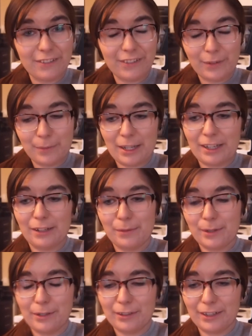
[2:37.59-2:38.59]
film it. It'll
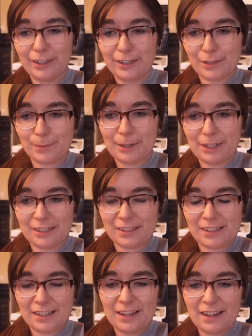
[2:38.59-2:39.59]
be a really good experience.